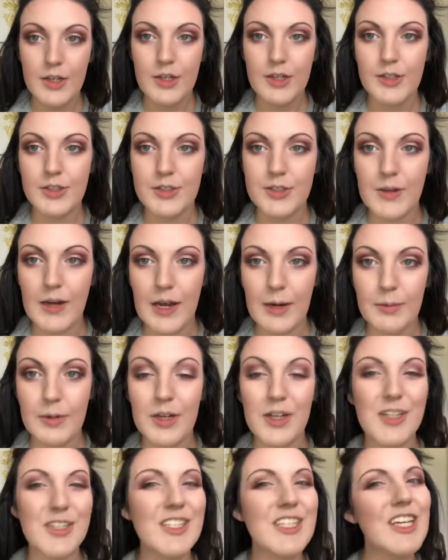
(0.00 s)
So
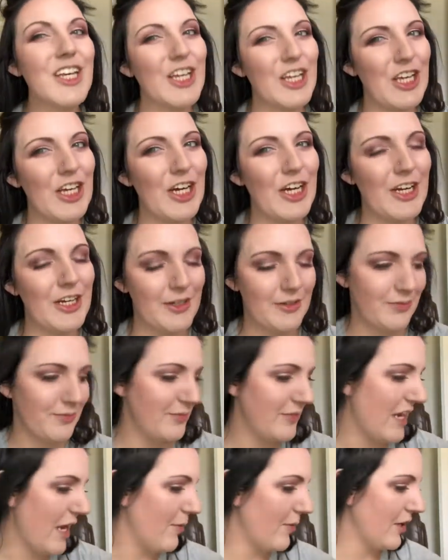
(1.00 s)
eyebrows, good.
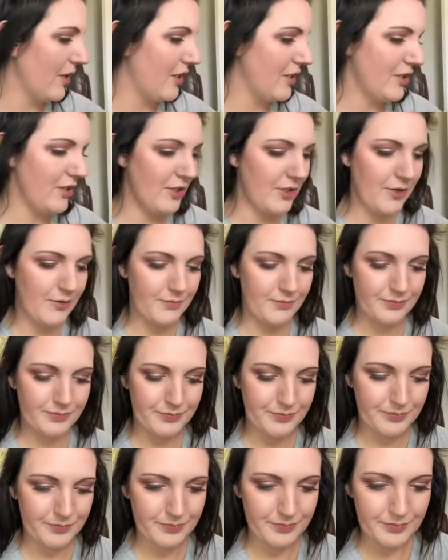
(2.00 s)
Now we're going to do
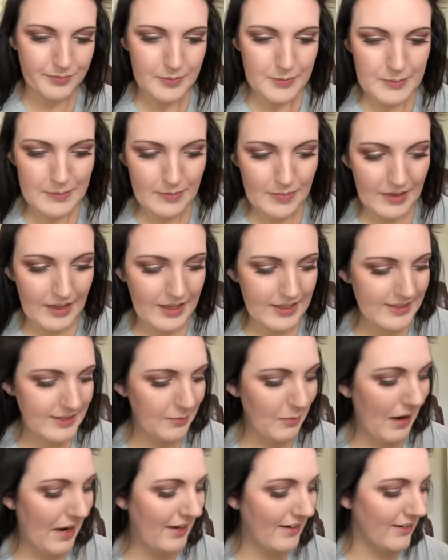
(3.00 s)
some
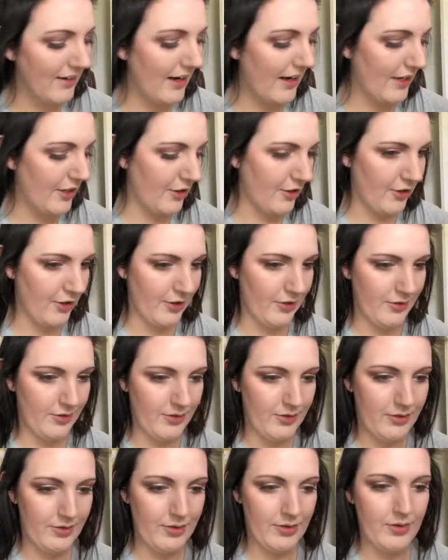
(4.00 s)
eyeliner.
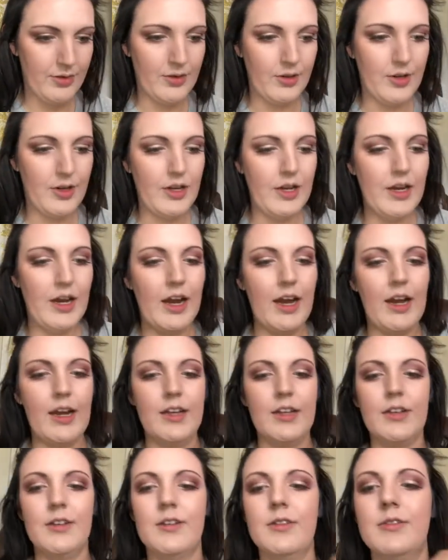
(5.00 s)
I
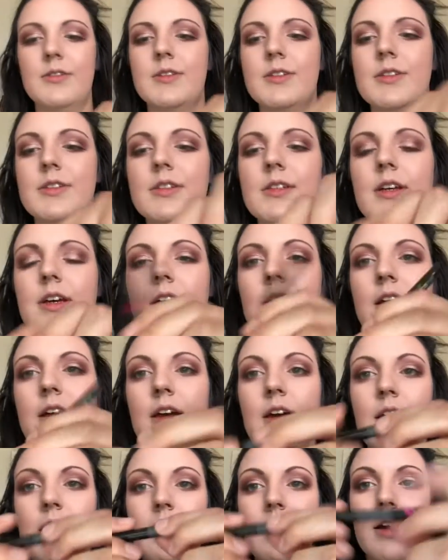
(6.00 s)
use
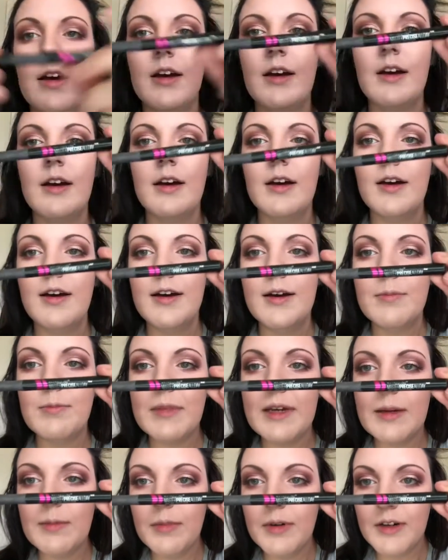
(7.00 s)

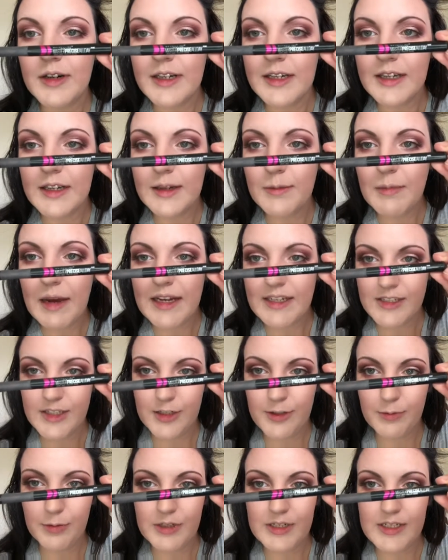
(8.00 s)
Maybelline Master
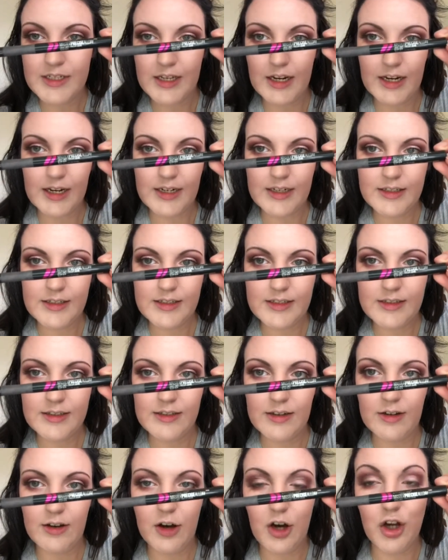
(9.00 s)
Precise
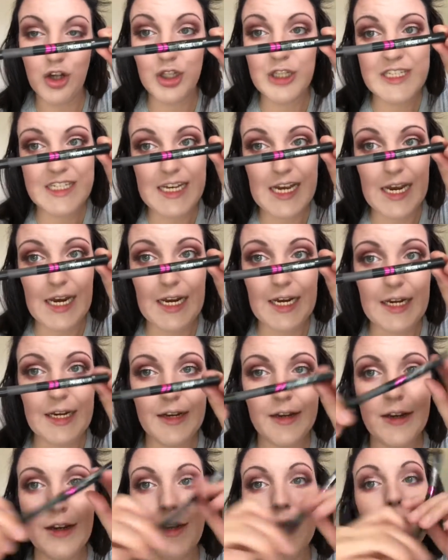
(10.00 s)
all day
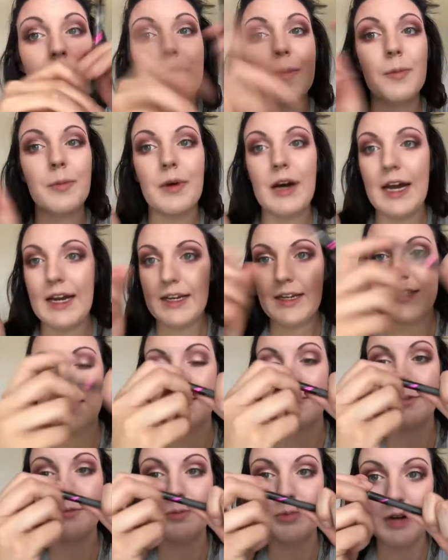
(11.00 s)
in the blackest
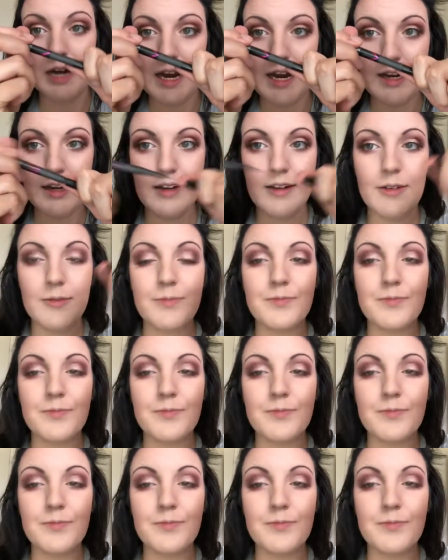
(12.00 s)
of black.